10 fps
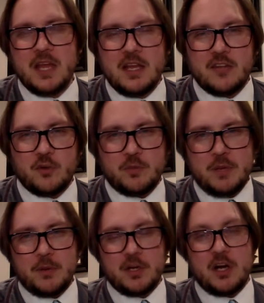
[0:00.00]
So if
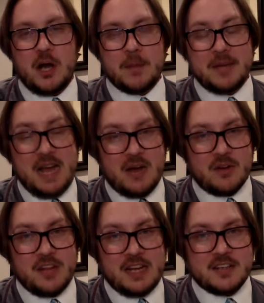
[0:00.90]
people could opt out of
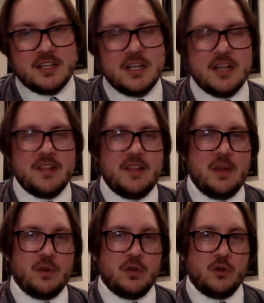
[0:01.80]
that, then they
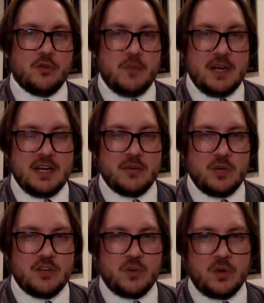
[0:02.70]
would lose money and
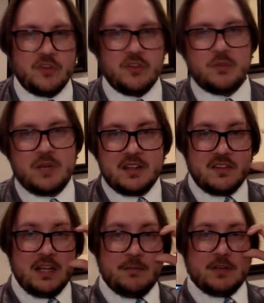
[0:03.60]
resources. But at the
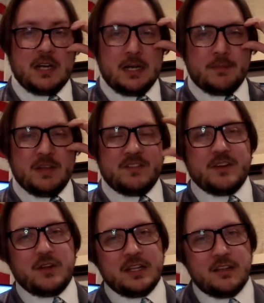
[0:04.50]
same time, they
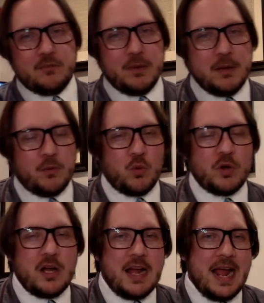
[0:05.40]
felt like these people were
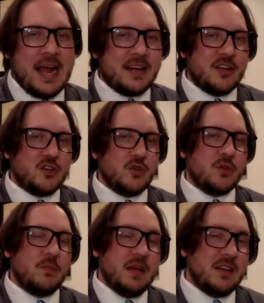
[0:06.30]
not adding to
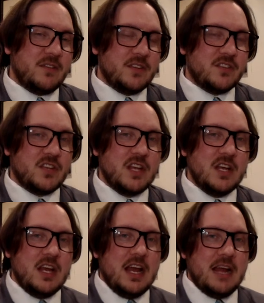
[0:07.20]
the benefits
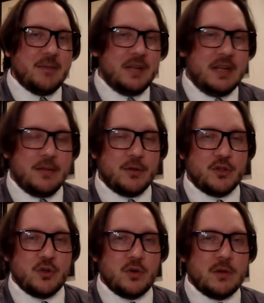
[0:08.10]
and being able
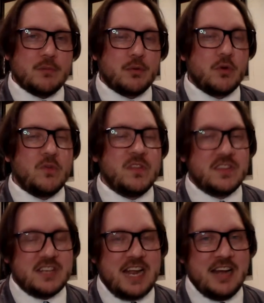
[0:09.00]
to improve the
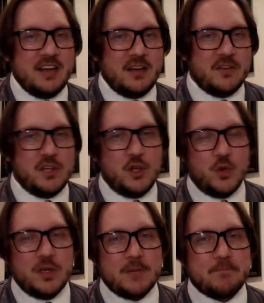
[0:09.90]
standing of the
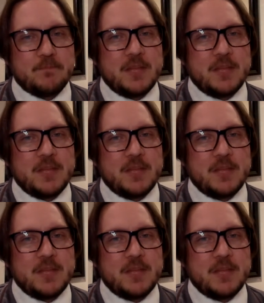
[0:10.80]
union.